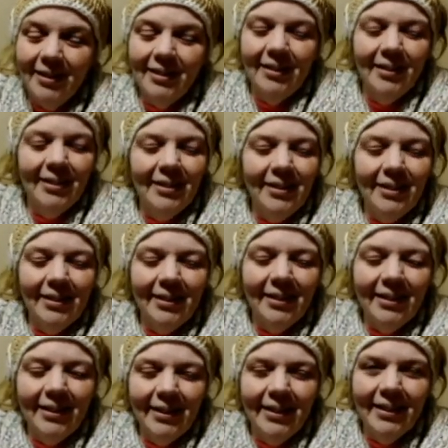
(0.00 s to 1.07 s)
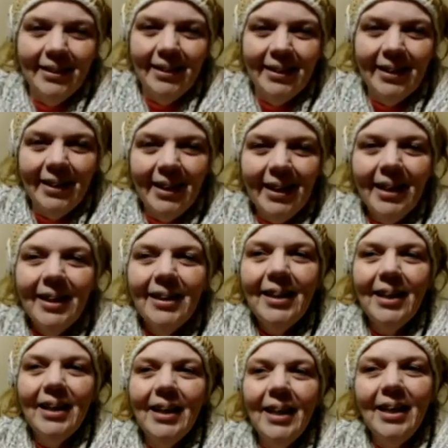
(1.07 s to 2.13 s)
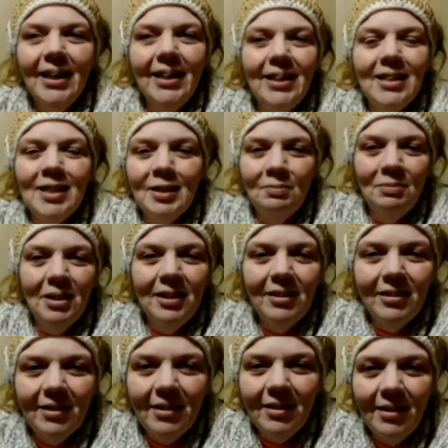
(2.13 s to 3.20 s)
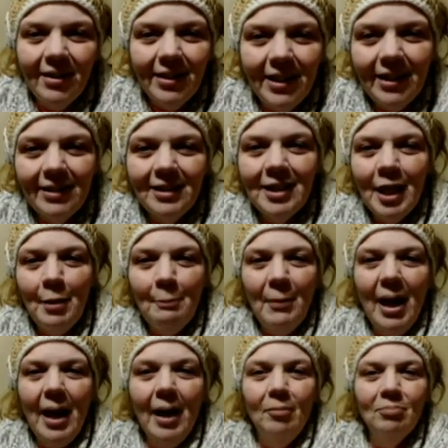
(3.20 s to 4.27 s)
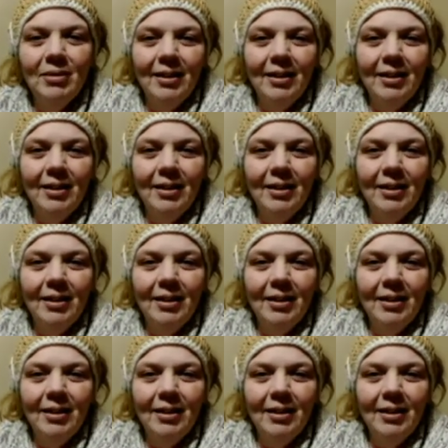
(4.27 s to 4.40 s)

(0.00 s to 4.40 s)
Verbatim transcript: and the, the lady in the speaker called LJ ma'am.